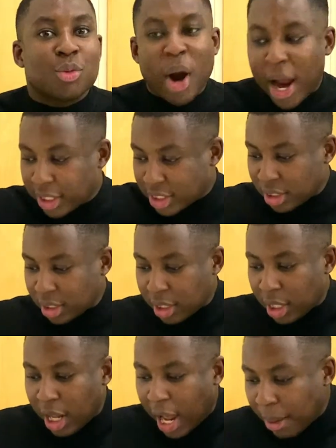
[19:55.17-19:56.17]
Right,
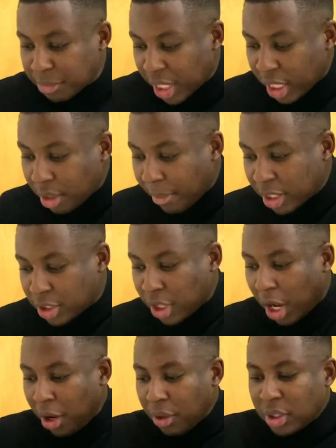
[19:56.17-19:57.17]
I'm taking my
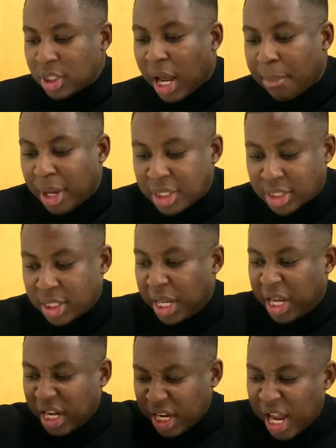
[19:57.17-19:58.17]
stones and my
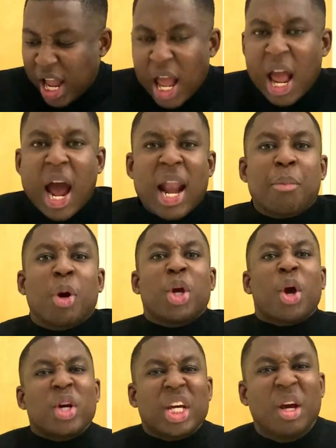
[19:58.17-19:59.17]
sling and I'm going
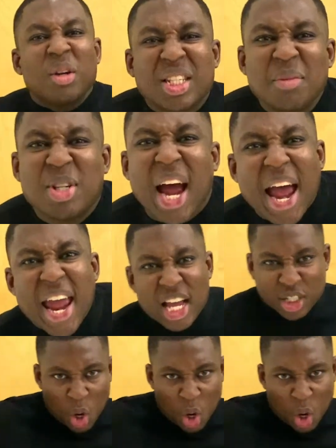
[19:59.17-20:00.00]
to go kill some giants.